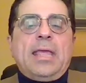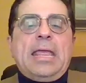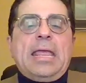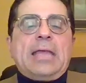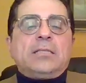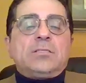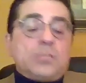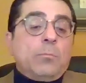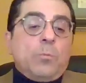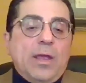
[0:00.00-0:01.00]
And in
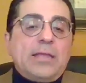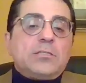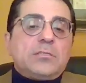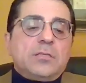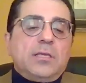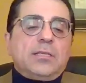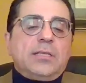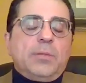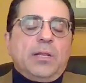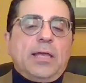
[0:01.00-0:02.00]
some ways, it
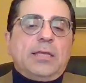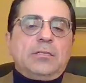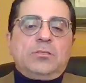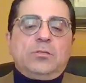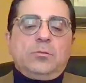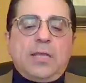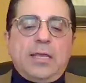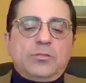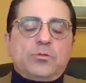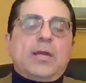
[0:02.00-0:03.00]
can be likened to,
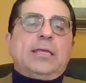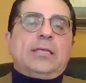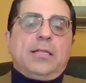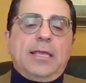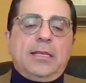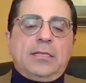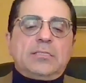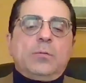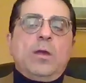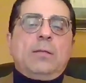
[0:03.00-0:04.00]
again, triangulating and
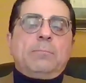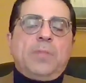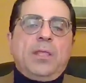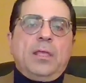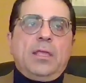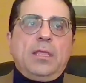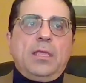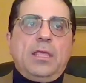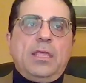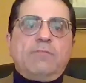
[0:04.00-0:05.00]
saying, well,
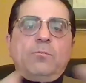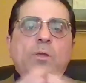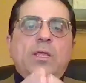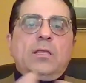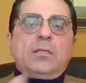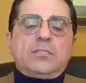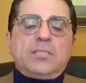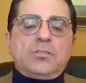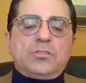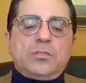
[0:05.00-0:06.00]
if we
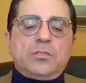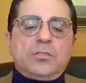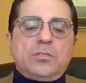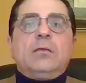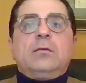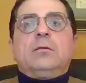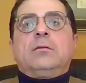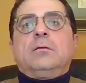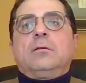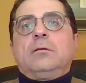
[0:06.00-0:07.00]
essentially
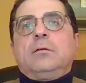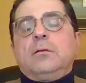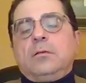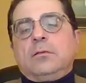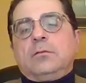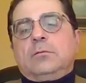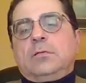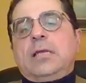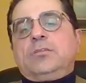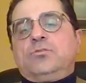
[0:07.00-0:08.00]

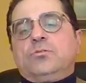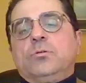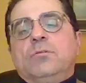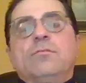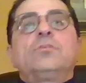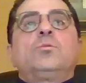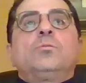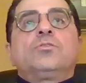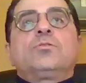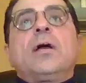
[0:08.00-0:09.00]
kind of drew a
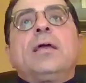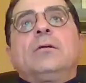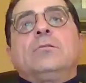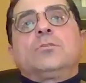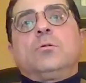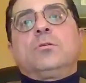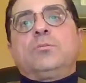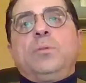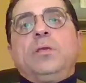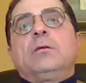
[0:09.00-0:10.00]
virtual triangle, so to
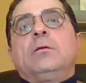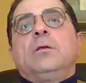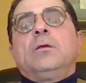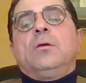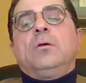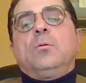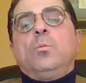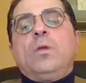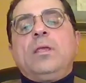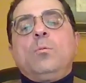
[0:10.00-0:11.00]
speak,
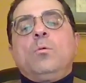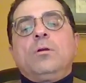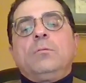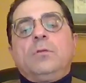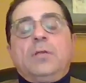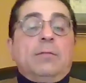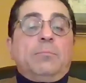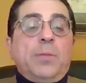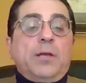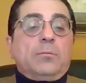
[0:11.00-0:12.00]
we would get a
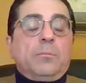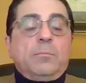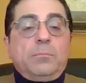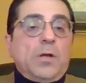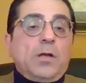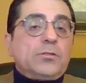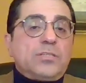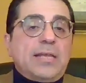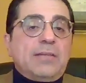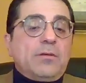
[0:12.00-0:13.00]
better
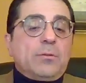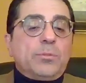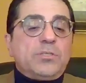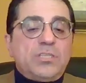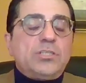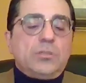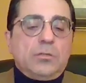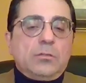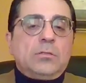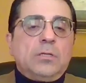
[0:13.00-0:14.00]
understanding, better positional